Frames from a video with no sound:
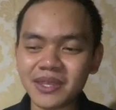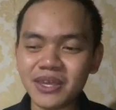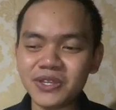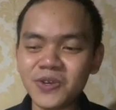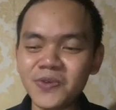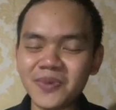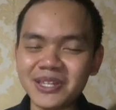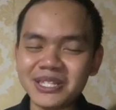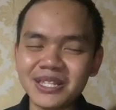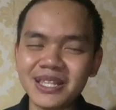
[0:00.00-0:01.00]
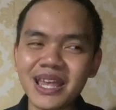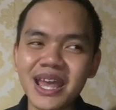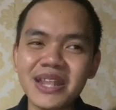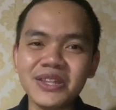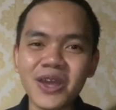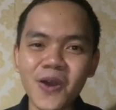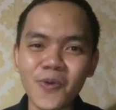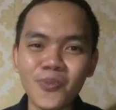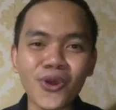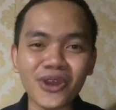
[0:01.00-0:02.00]
you must know
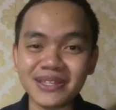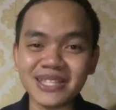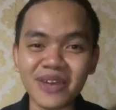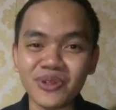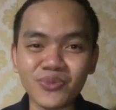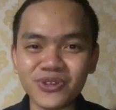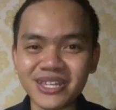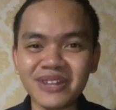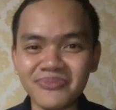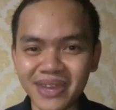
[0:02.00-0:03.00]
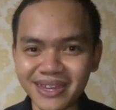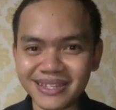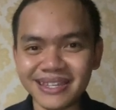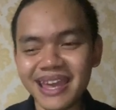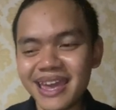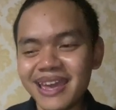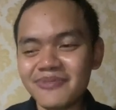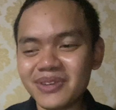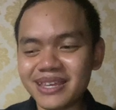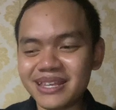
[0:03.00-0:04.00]
more example more than me
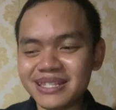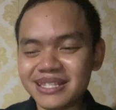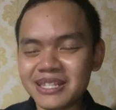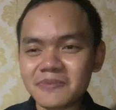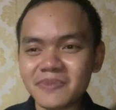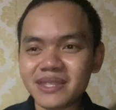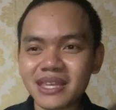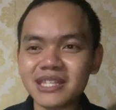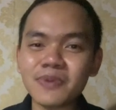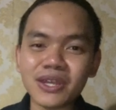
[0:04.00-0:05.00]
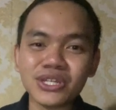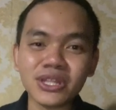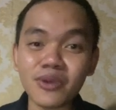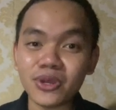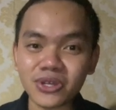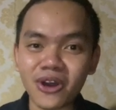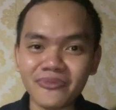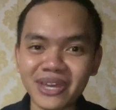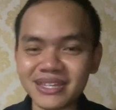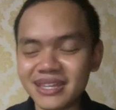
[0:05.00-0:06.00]
because especially about
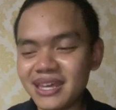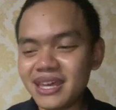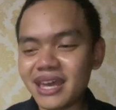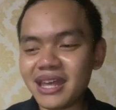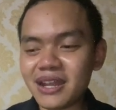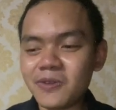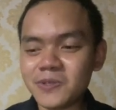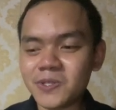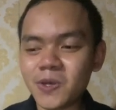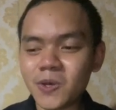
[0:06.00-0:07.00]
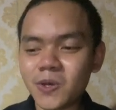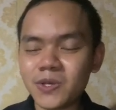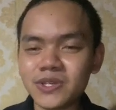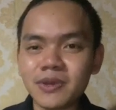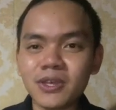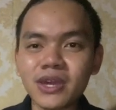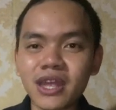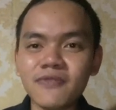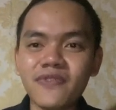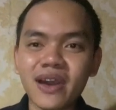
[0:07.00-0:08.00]
comic. And also you
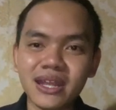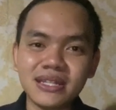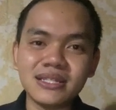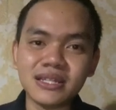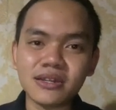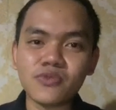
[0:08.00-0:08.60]
can find the literary